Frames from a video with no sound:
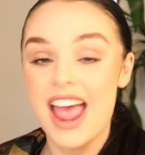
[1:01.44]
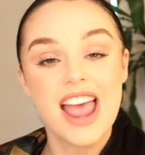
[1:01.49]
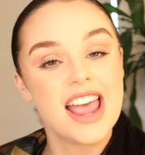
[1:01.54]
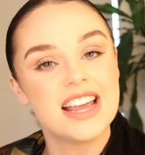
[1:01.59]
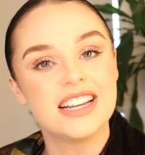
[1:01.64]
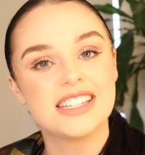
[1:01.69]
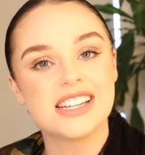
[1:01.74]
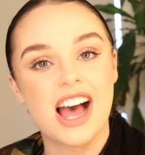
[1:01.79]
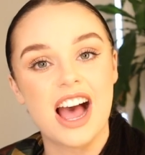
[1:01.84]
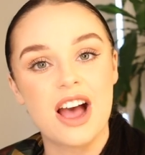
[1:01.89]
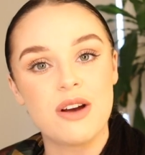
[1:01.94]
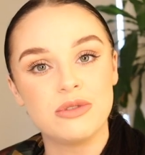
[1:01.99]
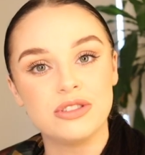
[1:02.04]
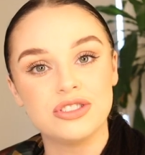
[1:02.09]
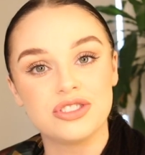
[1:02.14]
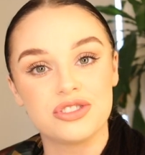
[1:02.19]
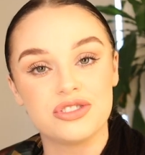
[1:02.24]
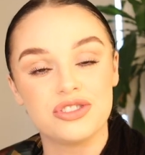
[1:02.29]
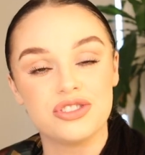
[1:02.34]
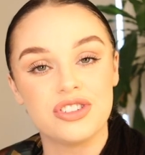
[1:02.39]
And I will
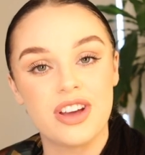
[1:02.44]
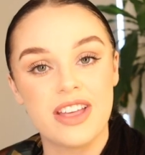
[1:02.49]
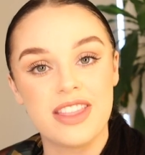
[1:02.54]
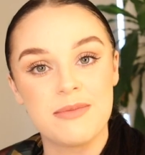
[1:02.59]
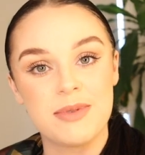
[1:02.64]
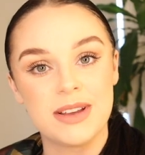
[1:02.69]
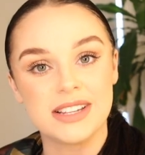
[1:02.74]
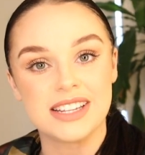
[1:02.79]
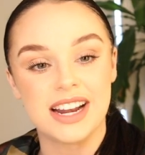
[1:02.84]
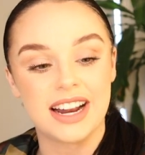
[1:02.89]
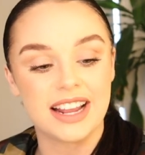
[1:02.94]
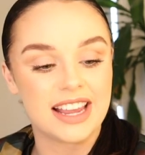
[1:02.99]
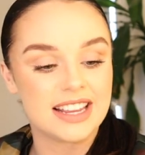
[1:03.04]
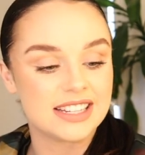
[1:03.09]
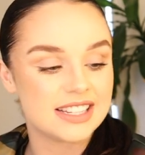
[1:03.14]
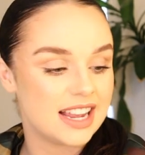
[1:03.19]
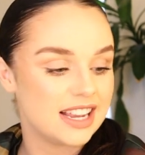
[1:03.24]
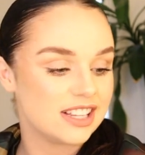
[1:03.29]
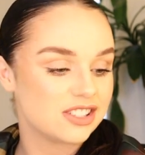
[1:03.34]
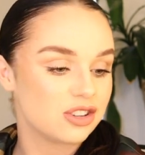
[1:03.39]
do the best that I can
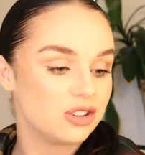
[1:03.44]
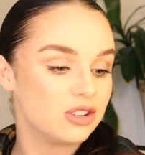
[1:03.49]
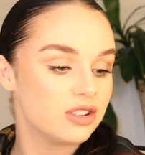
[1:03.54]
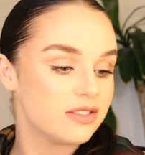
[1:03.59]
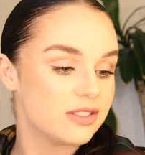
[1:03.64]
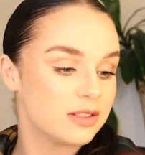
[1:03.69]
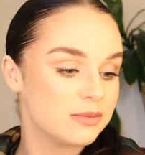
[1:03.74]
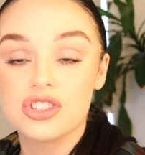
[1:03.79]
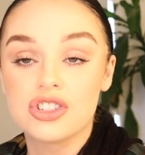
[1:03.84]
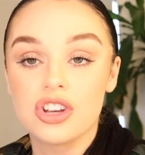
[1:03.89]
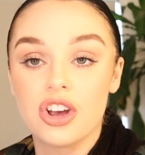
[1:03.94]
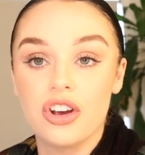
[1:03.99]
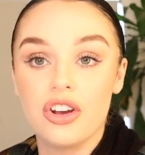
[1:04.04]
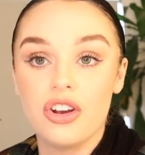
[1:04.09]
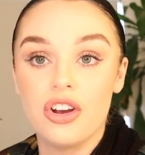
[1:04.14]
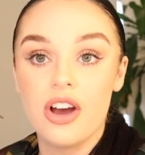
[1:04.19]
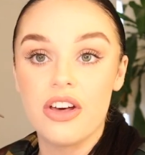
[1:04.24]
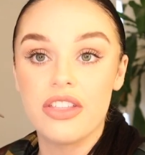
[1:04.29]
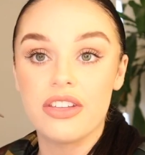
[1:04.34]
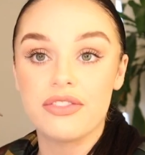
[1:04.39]
to answer all of them. So
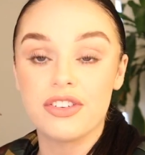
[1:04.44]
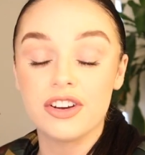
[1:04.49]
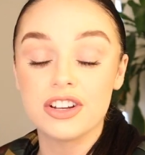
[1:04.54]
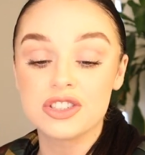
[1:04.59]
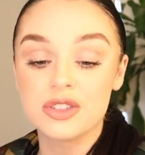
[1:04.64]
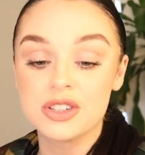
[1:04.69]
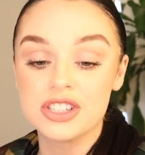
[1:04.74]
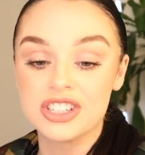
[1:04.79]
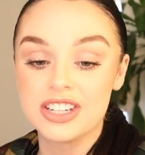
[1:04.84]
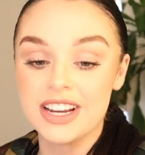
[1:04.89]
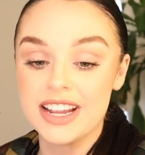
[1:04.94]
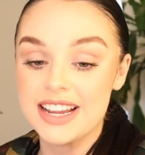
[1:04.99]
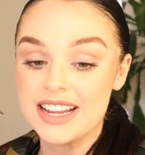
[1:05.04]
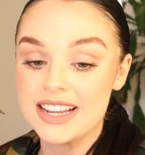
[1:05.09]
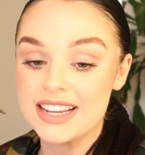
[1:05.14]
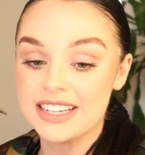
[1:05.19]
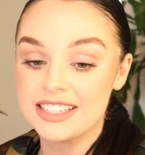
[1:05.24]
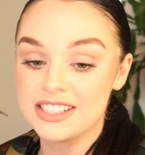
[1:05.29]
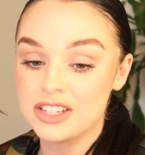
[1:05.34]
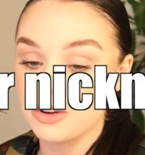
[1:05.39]
the first question is,